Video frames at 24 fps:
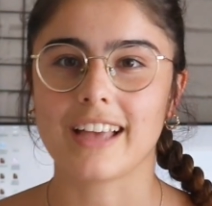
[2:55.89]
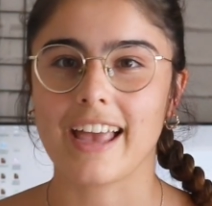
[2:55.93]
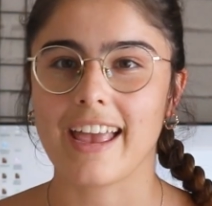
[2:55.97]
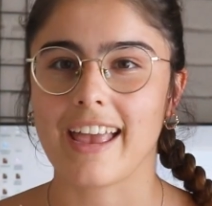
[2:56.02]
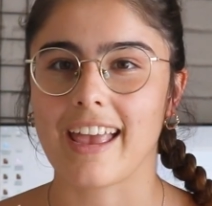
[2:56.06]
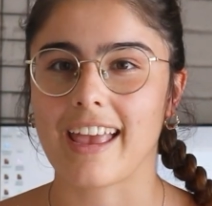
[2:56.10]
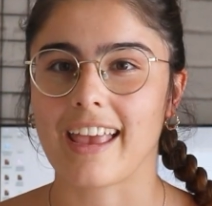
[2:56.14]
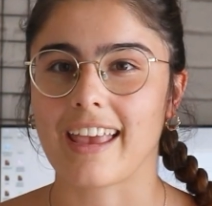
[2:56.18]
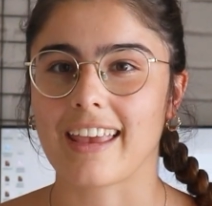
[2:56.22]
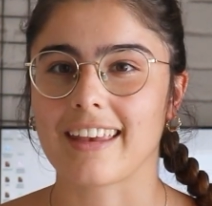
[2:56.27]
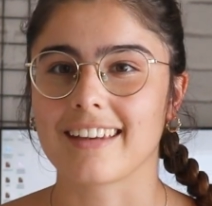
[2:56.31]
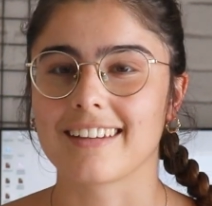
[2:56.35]

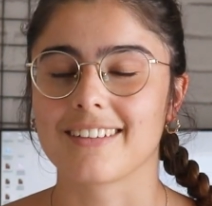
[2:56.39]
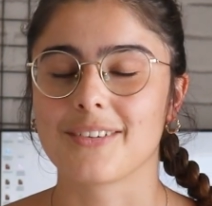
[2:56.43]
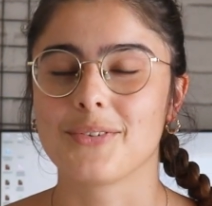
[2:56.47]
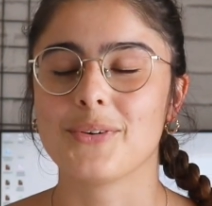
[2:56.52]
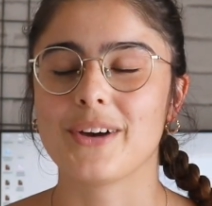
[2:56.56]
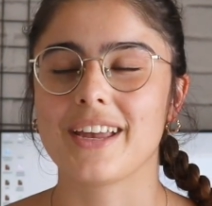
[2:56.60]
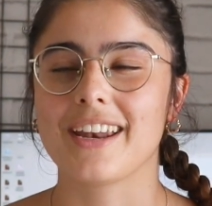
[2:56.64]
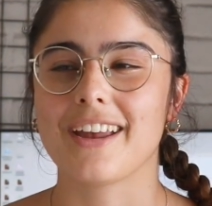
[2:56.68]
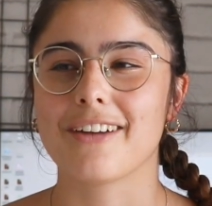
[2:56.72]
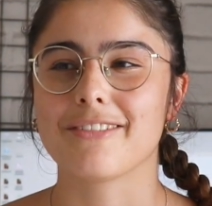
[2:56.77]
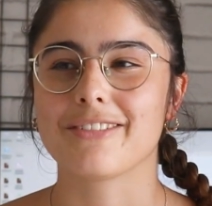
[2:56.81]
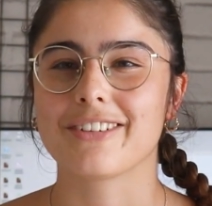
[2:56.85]
and
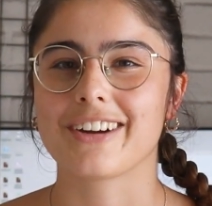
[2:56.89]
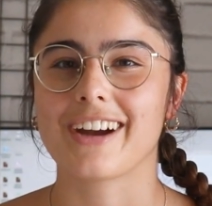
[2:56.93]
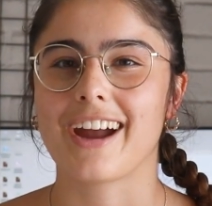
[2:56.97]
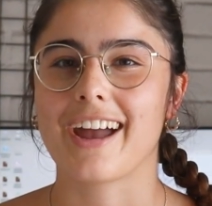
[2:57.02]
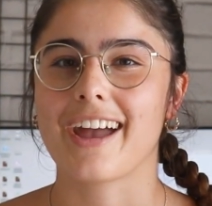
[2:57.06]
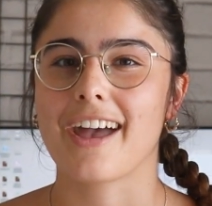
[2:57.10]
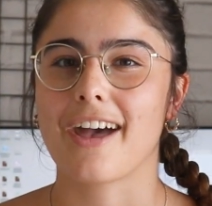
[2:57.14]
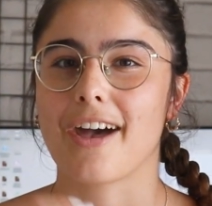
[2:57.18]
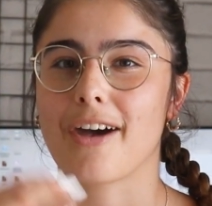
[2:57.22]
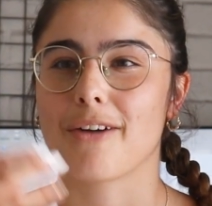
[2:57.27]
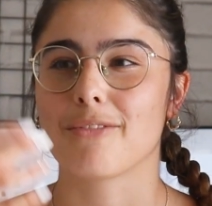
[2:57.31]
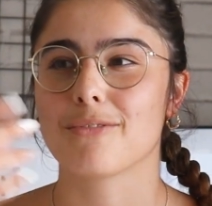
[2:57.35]
whenever I
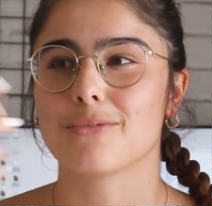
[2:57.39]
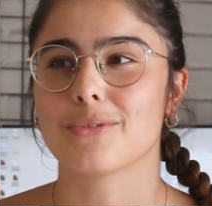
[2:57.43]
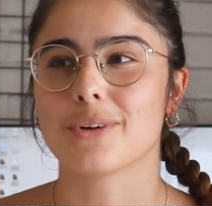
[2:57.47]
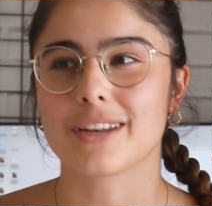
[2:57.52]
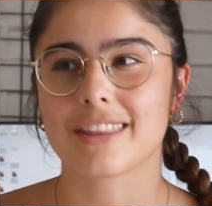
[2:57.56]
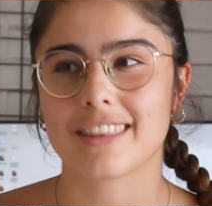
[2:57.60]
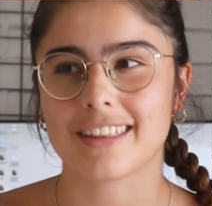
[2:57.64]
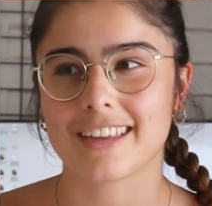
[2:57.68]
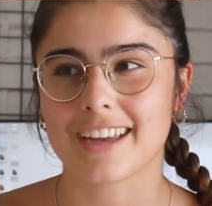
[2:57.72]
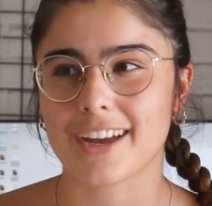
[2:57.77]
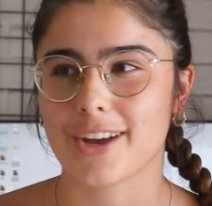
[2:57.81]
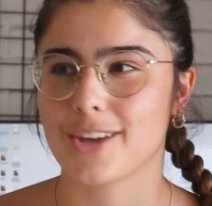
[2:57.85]
have
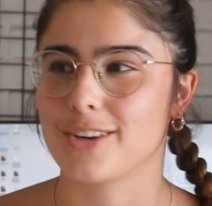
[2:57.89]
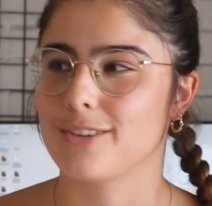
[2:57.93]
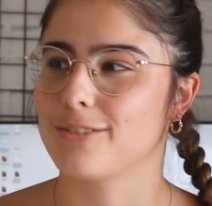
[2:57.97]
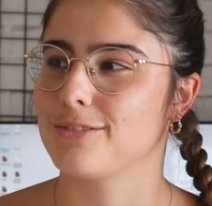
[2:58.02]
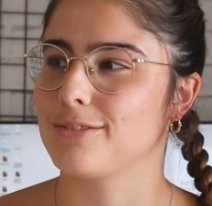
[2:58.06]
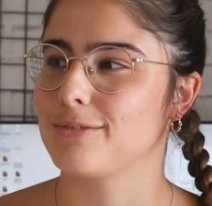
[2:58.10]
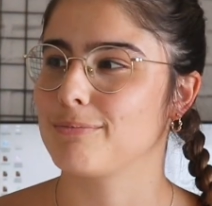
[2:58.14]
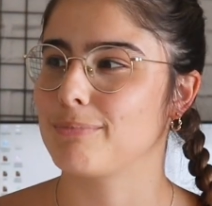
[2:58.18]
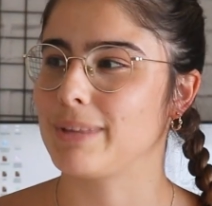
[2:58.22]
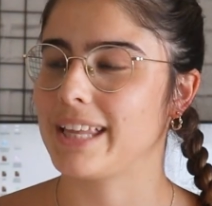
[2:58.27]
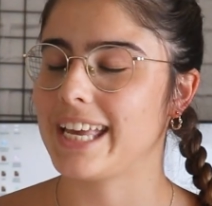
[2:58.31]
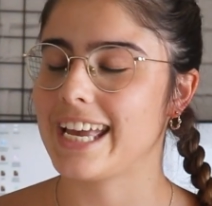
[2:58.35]
one thing out of
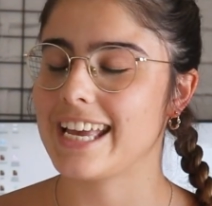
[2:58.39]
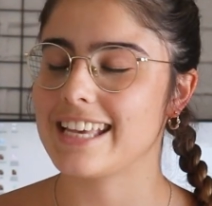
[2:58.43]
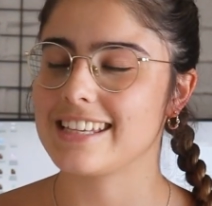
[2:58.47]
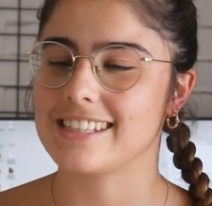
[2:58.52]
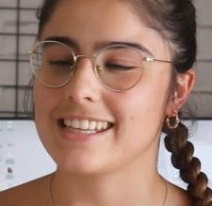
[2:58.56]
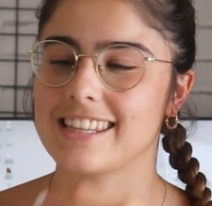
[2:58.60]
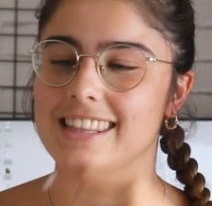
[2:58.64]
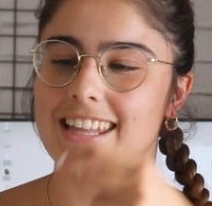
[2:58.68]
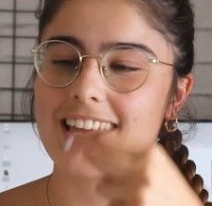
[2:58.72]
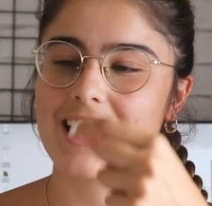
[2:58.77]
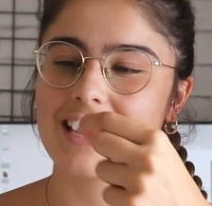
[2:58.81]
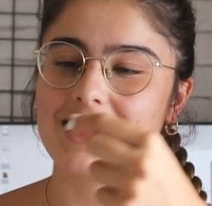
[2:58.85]

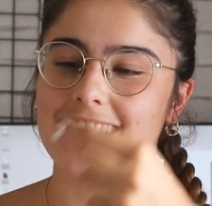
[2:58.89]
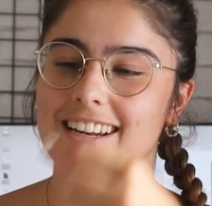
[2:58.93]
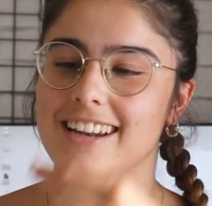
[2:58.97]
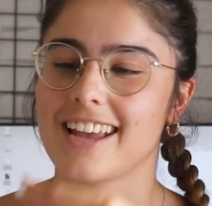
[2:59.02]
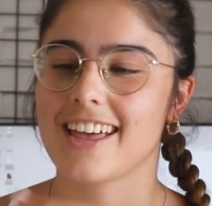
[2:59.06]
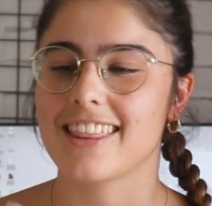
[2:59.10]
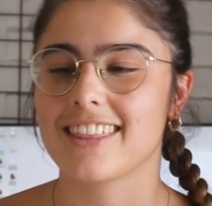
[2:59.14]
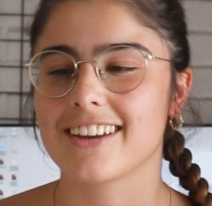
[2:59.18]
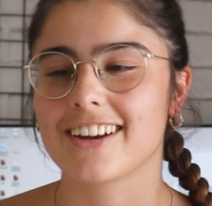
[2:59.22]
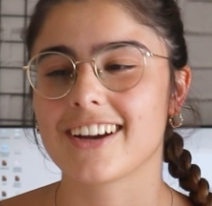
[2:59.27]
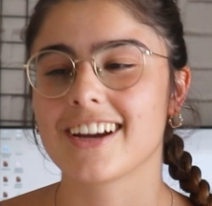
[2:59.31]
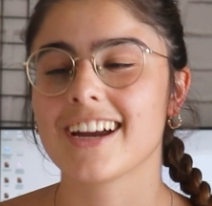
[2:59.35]
place and then
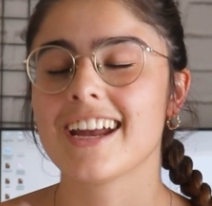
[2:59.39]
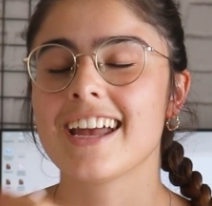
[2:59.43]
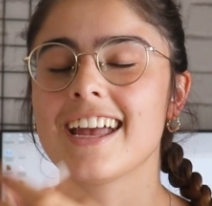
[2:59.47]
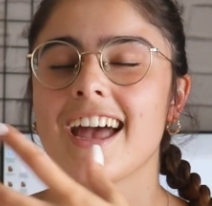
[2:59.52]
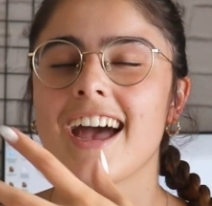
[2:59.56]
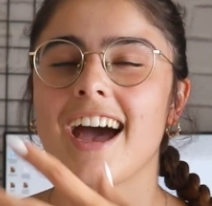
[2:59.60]
another,